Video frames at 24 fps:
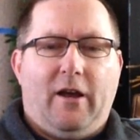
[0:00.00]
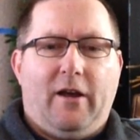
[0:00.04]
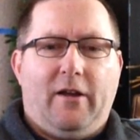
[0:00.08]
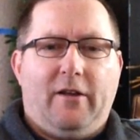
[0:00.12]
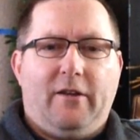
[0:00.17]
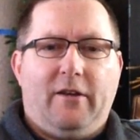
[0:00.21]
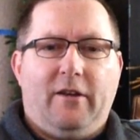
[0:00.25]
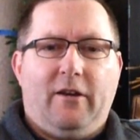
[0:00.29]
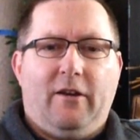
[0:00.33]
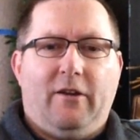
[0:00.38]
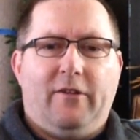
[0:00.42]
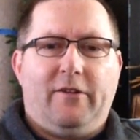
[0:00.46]

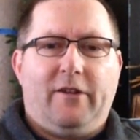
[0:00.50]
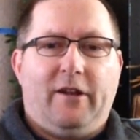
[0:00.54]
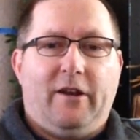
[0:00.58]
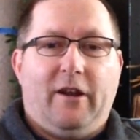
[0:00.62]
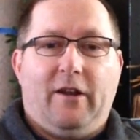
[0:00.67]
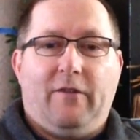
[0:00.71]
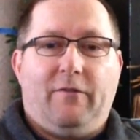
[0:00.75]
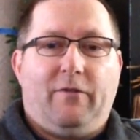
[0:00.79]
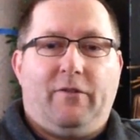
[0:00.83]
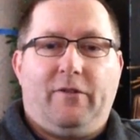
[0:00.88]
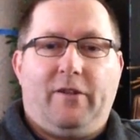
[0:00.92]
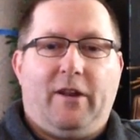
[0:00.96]
It's an
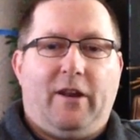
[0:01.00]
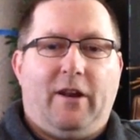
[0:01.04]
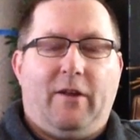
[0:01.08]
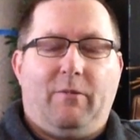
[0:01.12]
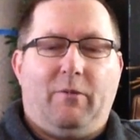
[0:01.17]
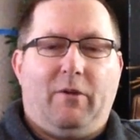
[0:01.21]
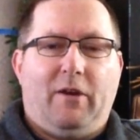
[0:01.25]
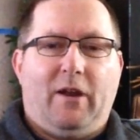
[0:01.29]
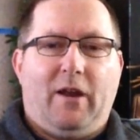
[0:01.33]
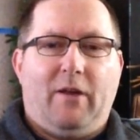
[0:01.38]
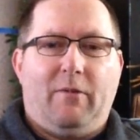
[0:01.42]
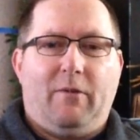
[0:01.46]
unforeseen
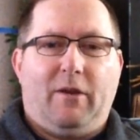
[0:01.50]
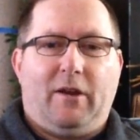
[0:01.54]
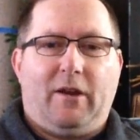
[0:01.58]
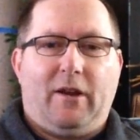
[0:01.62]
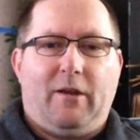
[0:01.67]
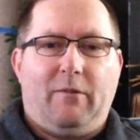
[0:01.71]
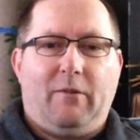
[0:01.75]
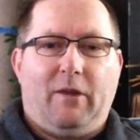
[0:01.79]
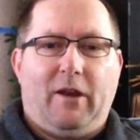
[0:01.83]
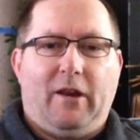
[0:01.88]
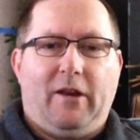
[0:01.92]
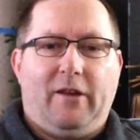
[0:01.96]
epidemic. I
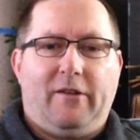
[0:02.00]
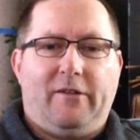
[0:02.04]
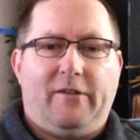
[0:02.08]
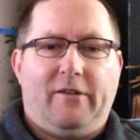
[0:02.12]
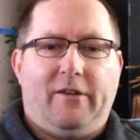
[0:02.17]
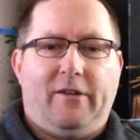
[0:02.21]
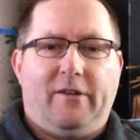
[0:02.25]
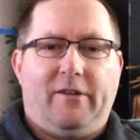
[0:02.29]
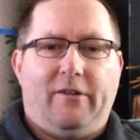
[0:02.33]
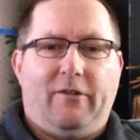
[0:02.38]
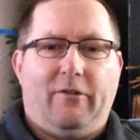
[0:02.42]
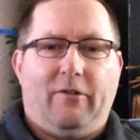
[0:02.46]
mean, it's
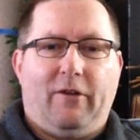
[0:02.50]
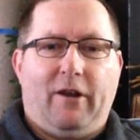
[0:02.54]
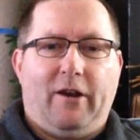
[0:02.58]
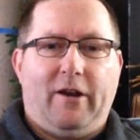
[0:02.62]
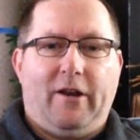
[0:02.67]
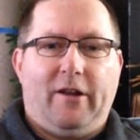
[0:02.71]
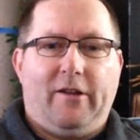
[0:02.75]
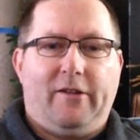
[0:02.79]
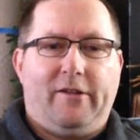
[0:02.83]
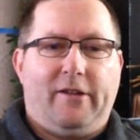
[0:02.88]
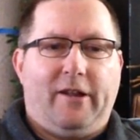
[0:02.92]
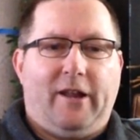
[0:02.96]
just
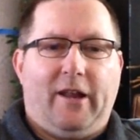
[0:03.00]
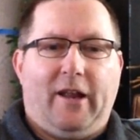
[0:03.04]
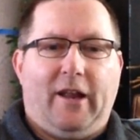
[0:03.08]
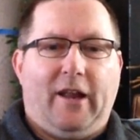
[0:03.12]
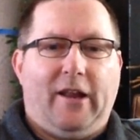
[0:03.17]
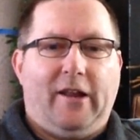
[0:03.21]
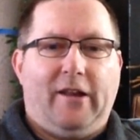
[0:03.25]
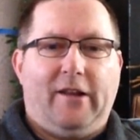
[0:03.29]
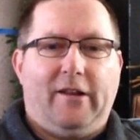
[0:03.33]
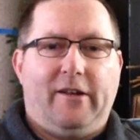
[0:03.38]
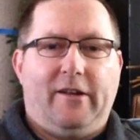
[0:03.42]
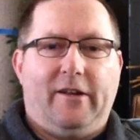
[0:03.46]
horrendous,
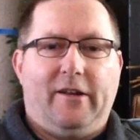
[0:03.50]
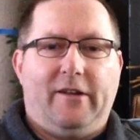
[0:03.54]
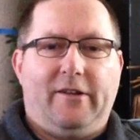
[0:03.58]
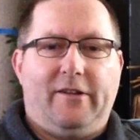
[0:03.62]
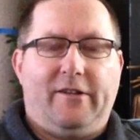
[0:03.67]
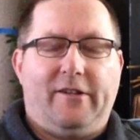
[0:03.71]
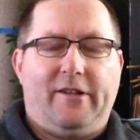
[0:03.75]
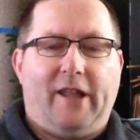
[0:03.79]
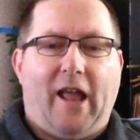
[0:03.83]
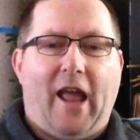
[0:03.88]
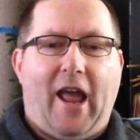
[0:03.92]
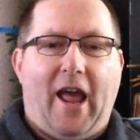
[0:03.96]
and it's
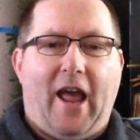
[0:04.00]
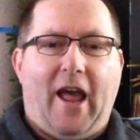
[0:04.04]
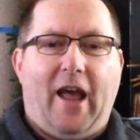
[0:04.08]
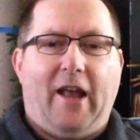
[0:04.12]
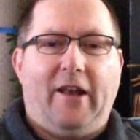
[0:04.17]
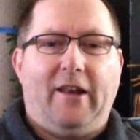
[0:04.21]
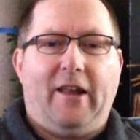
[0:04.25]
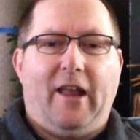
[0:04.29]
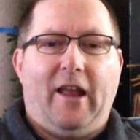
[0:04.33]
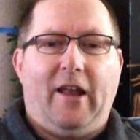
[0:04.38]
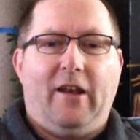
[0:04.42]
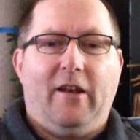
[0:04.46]

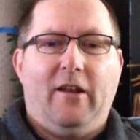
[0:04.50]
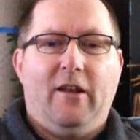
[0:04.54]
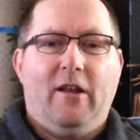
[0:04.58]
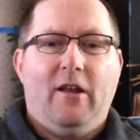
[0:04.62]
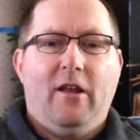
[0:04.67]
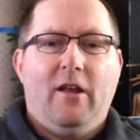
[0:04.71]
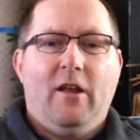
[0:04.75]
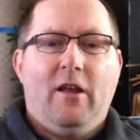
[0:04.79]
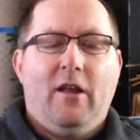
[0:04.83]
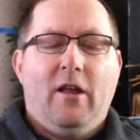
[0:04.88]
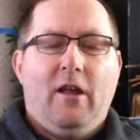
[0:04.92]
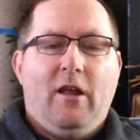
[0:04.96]
sad that,
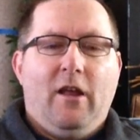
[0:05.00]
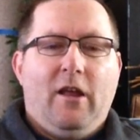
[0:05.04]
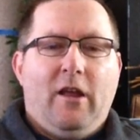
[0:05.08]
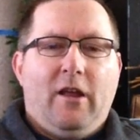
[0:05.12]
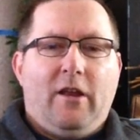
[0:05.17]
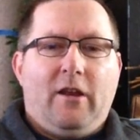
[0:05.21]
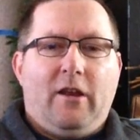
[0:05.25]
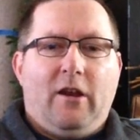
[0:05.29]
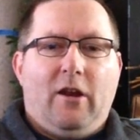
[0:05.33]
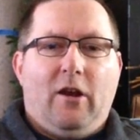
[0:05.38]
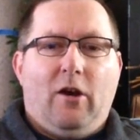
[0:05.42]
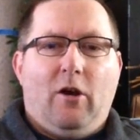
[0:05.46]

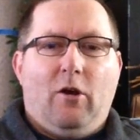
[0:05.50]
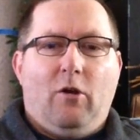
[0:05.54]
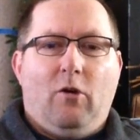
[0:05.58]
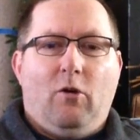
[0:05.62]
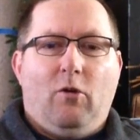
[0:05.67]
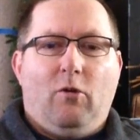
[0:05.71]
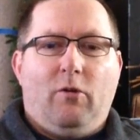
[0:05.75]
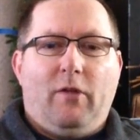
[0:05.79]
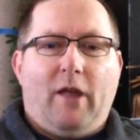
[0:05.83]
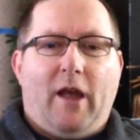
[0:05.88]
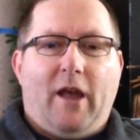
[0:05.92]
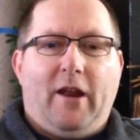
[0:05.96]

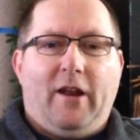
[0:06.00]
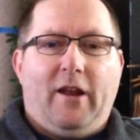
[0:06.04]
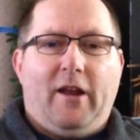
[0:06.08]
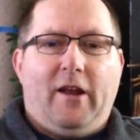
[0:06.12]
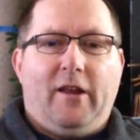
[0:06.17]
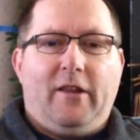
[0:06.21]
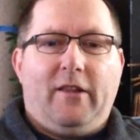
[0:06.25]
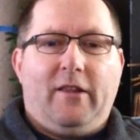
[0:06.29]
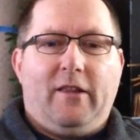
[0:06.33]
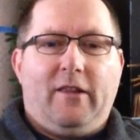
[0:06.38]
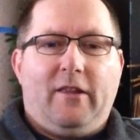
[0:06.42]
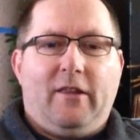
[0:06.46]

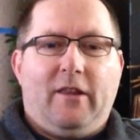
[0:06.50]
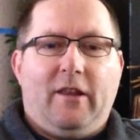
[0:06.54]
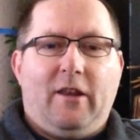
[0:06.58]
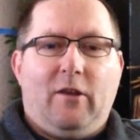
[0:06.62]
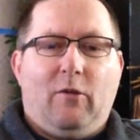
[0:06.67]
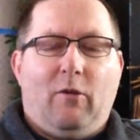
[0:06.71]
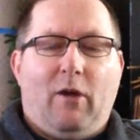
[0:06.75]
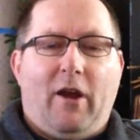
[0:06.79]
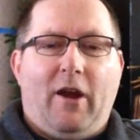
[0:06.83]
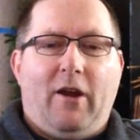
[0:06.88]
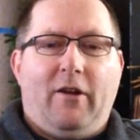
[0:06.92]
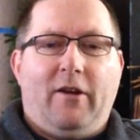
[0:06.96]
that the
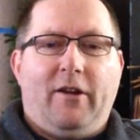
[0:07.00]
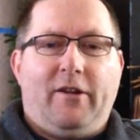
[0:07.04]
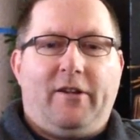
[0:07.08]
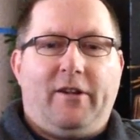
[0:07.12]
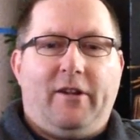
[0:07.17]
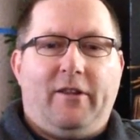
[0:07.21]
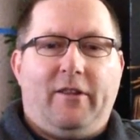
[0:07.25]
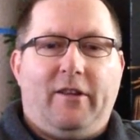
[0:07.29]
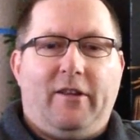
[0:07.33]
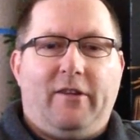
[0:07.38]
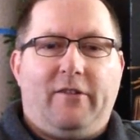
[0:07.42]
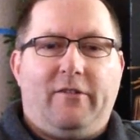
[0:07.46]
awareness
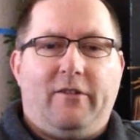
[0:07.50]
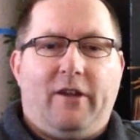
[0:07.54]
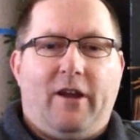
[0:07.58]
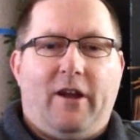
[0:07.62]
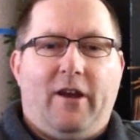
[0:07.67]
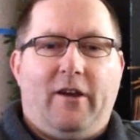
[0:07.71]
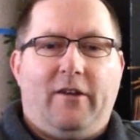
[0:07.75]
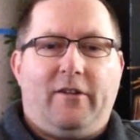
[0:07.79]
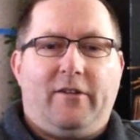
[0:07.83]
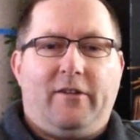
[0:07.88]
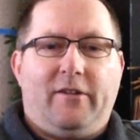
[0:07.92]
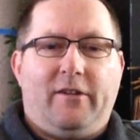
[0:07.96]
of these
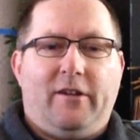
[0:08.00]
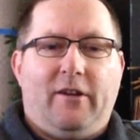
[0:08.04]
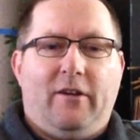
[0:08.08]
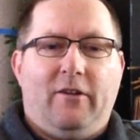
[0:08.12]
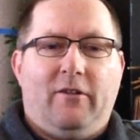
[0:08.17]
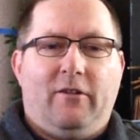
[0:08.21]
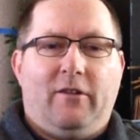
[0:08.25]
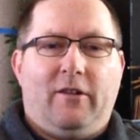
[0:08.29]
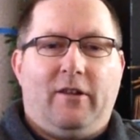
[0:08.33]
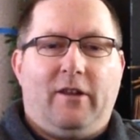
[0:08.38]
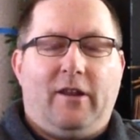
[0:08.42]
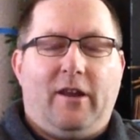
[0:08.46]
drugs
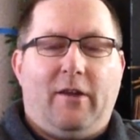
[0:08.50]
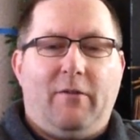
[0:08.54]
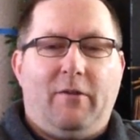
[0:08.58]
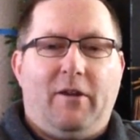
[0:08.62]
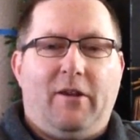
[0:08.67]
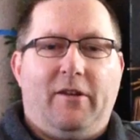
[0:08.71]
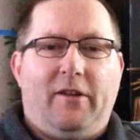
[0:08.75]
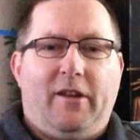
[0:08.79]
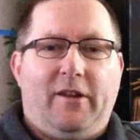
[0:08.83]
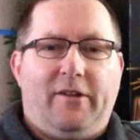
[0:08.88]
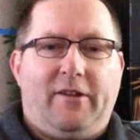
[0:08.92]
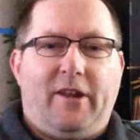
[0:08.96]

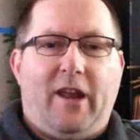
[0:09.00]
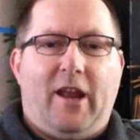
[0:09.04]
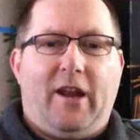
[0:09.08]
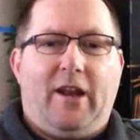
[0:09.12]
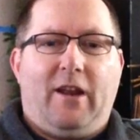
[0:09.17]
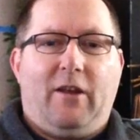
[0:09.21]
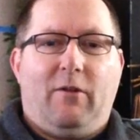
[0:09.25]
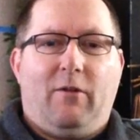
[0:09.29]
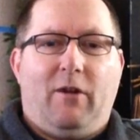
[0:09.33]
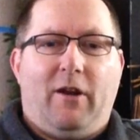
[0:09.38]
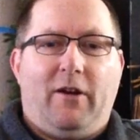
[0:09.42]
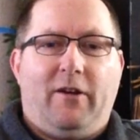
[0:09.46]
it's
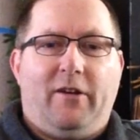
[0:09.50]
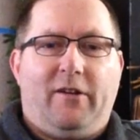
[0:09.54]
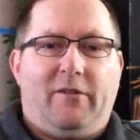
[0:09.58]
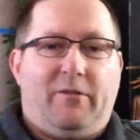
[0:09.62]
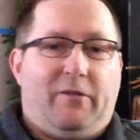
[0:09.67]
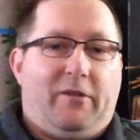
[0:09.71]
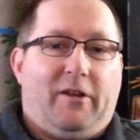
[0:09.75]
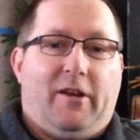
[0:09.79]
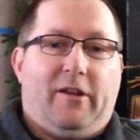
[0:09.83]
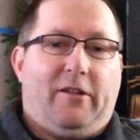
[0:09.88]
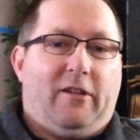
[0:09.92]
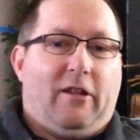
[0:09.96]
getting awareness,
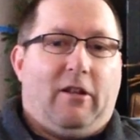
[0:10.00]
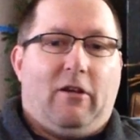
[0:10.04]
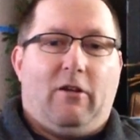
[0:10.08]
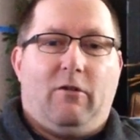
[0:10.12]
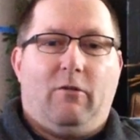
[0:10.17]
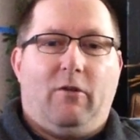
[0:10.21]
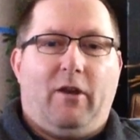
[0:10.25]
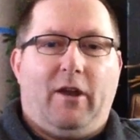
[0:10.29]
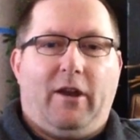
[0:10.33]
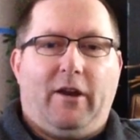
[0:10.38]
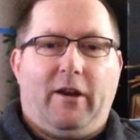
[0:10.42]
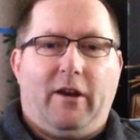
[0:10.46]
but there's a long
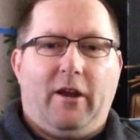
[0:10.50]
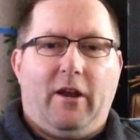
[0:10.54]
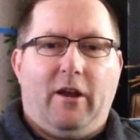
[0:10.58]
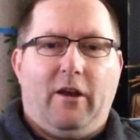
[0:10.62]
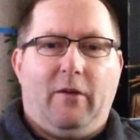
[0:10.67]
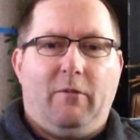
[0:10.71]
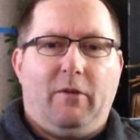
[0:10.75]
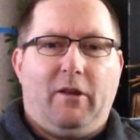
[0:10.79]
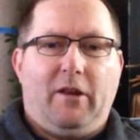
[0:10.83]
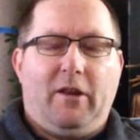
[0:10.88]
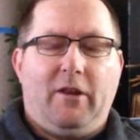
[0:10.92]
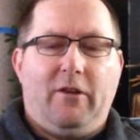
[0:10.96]
way to go.
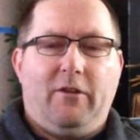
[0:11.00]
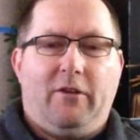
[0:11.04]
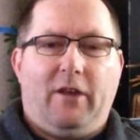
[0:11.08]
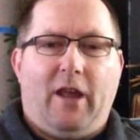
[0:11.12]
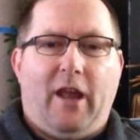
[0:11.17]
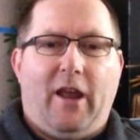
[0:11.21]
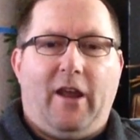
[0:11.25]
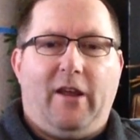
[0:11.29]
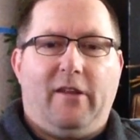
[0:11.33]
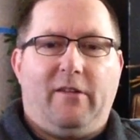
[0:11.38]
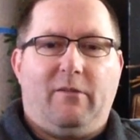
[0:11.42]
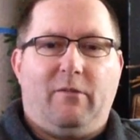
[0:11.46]
I mean, the UK
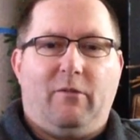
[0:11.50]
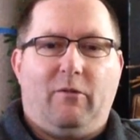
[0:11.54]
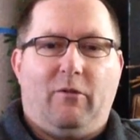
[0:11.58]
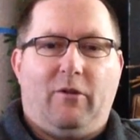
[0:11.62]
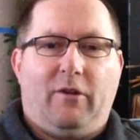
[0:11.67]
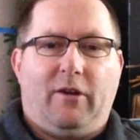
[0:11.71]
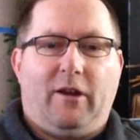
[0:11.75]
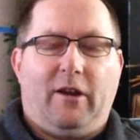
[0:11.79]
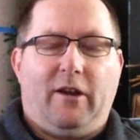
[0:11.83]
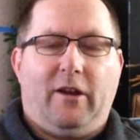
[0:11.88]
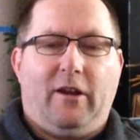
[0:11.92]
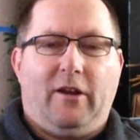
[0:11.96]
has been
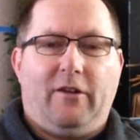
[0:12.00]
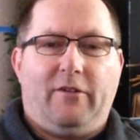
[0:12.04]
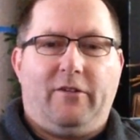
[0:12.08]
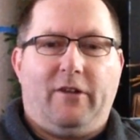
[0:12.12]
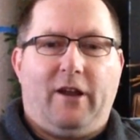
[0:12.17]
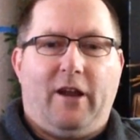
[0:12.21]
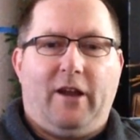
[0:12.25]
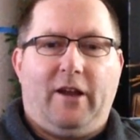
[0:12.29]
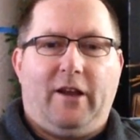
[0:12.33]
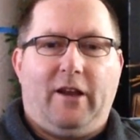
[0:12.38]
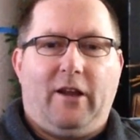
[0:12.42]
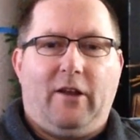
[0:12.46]
working on
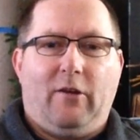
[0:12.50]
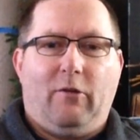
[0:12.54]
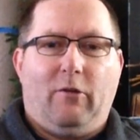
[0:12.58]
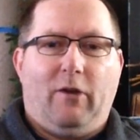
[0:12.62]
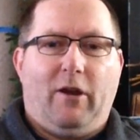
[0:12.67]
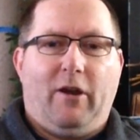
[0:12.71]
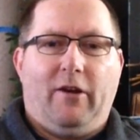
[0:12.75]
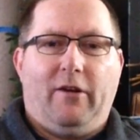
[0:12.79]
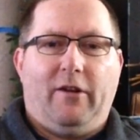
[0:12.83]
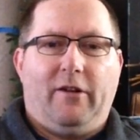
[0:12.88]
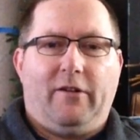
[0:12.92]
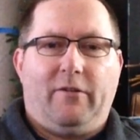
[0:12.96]
trying to get
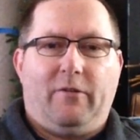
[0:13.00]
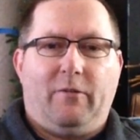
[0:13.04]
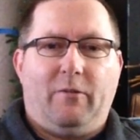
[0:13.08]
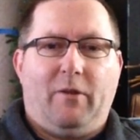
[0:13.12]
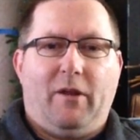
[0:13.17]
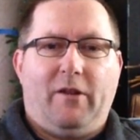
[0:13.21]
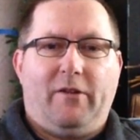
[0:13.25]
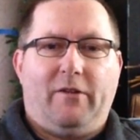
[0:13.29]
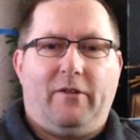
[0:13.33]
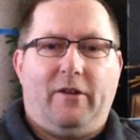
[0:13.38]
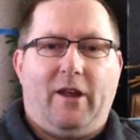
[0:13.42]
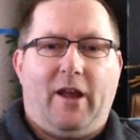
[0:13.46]
awareness for
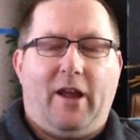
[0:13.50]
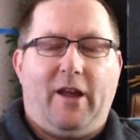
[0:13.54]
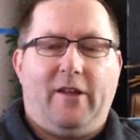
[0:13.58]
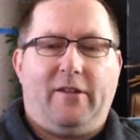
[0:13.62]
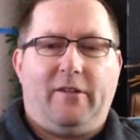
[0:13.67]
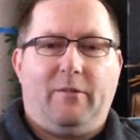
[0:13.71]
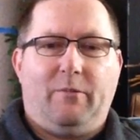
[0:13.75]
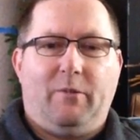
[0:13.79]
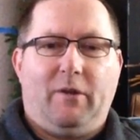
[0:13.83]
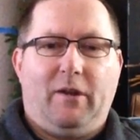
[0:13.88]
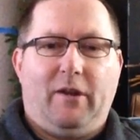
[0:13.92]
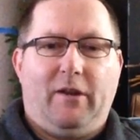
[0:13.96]

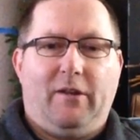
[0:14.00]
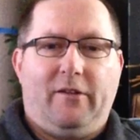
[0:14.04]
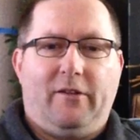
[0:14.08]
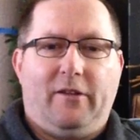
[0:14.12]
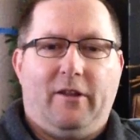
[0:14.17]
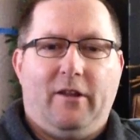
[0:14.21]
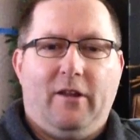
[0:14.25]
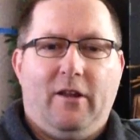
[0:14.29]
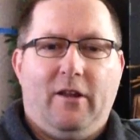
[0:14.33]
benzodiazepines